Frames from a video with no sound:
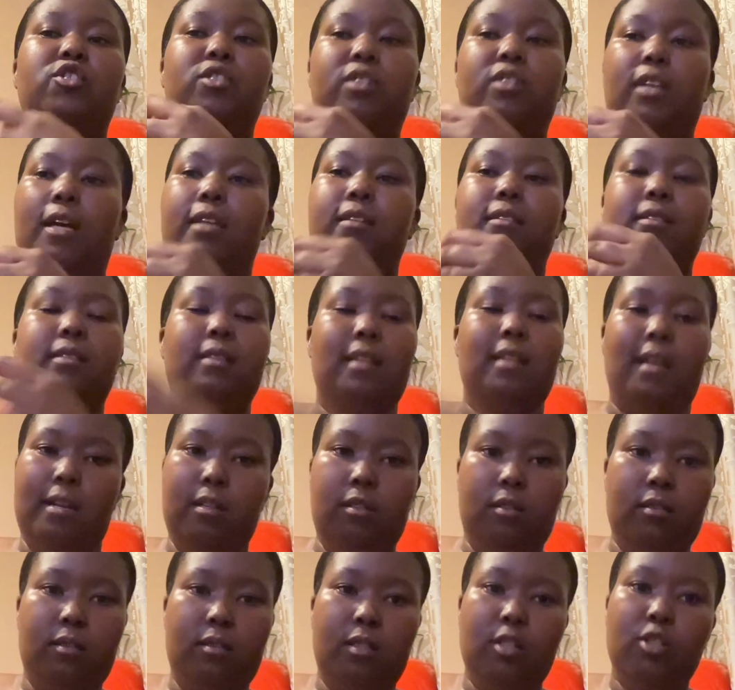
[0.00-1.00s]
just
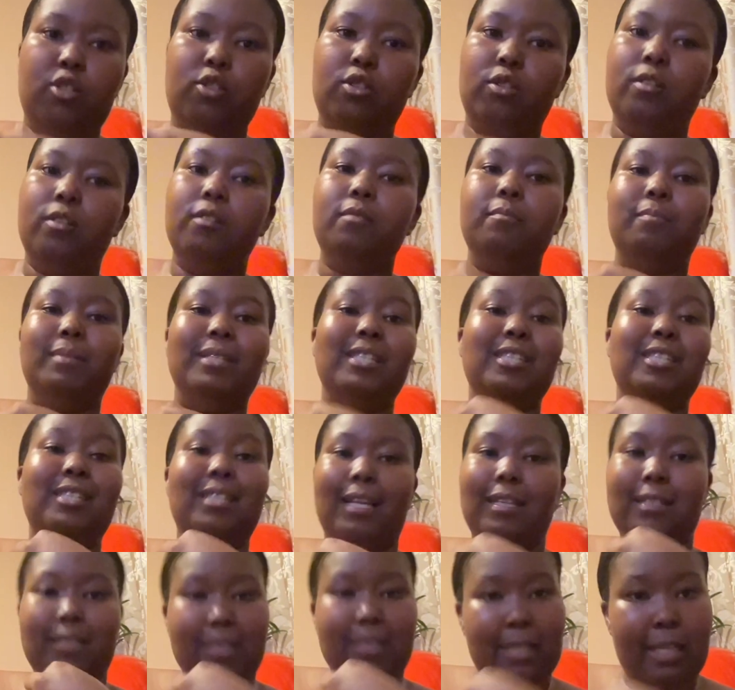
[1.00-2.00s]
nails, it shouldn't be
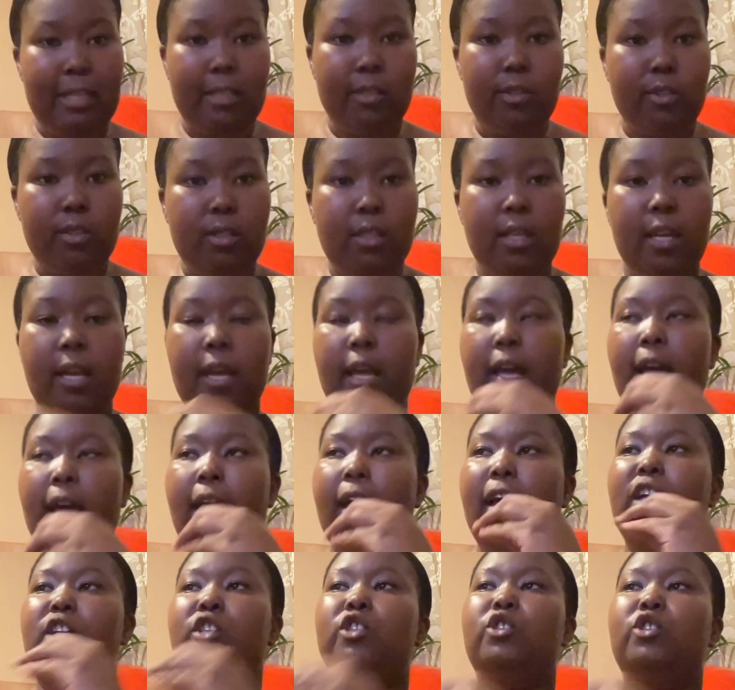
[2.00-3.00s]
just nails.
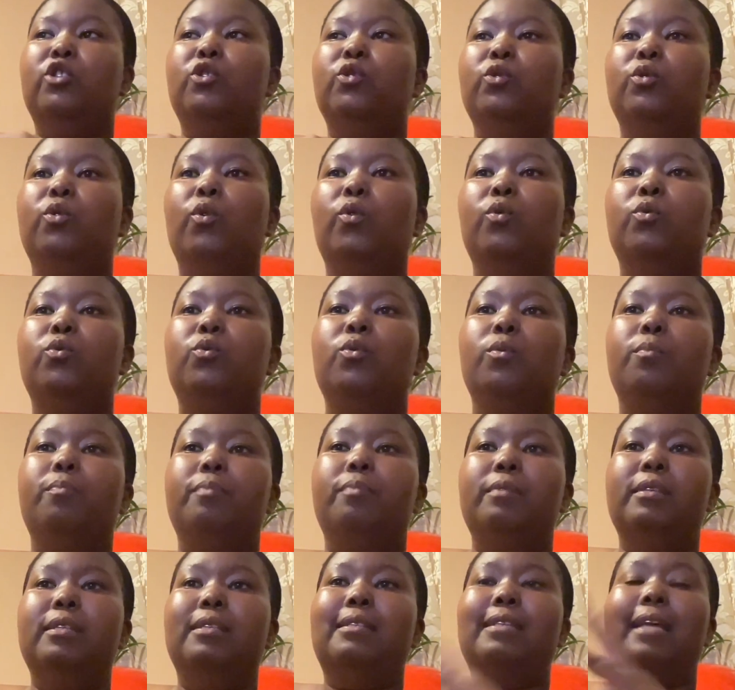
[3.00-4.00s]
It should also
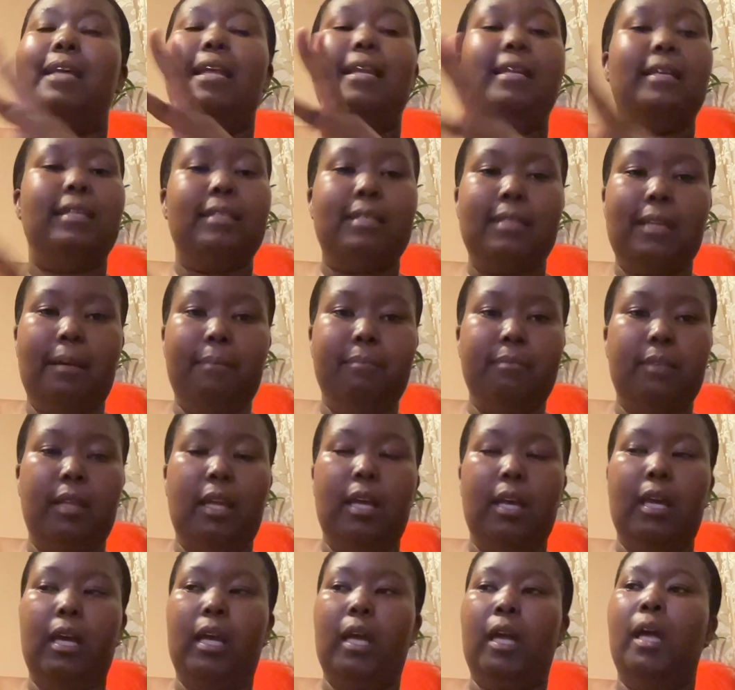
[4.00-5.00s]
be selling
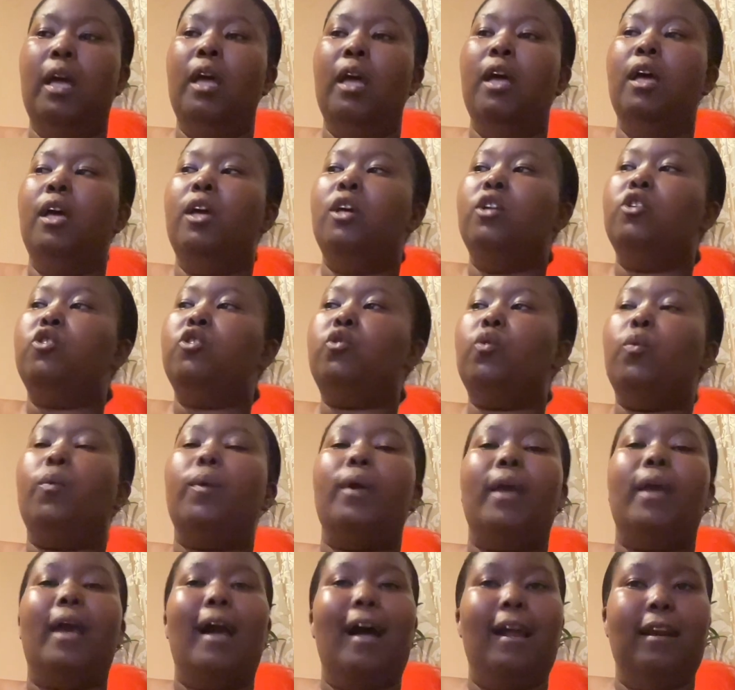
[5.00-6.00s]
something,
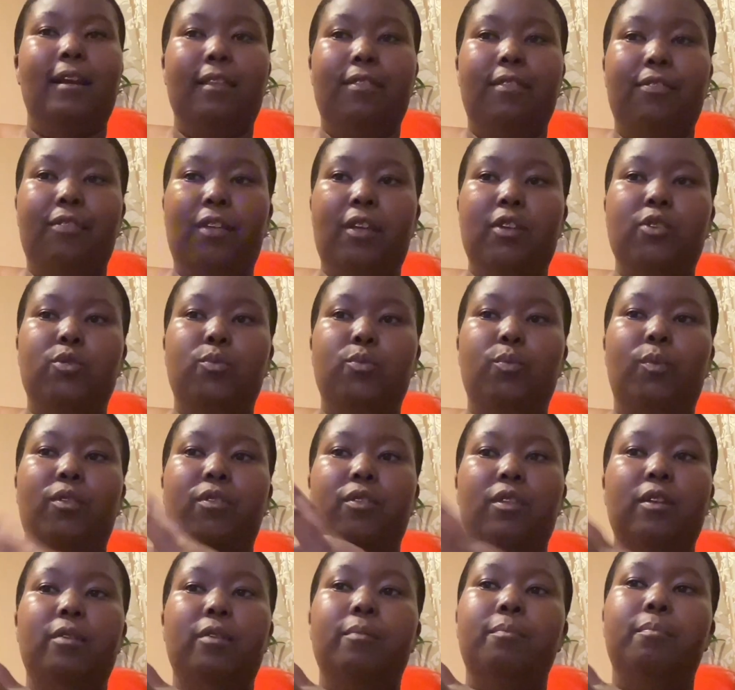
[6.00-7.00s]
doing other things
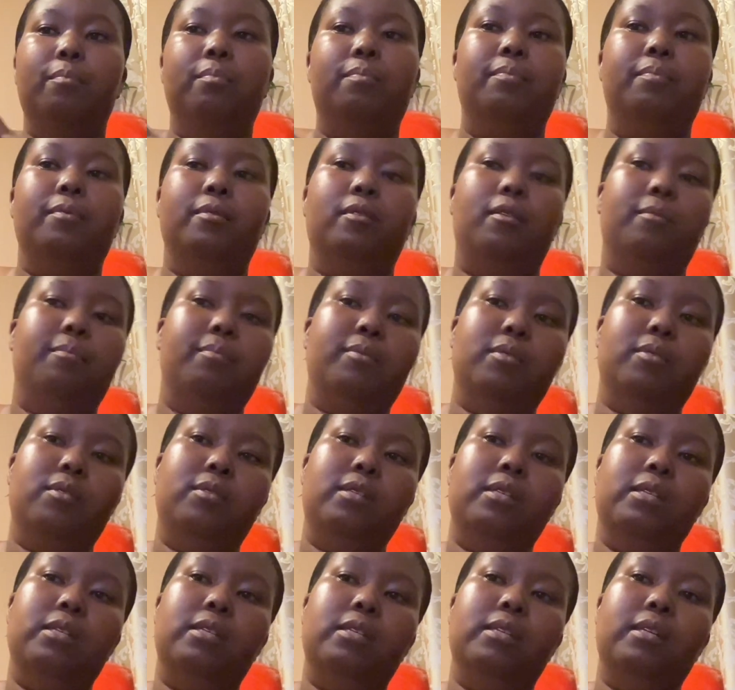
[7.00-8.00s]
within the
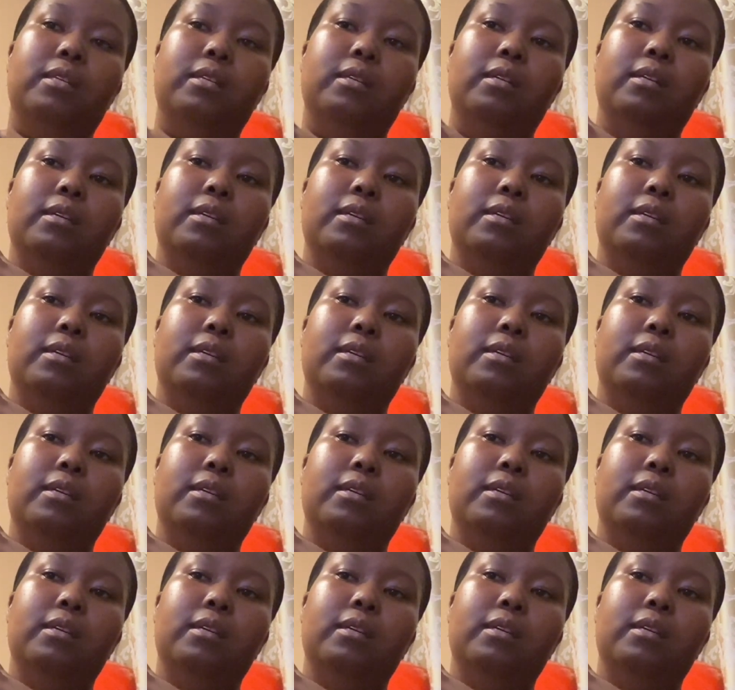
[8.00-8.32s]
beauty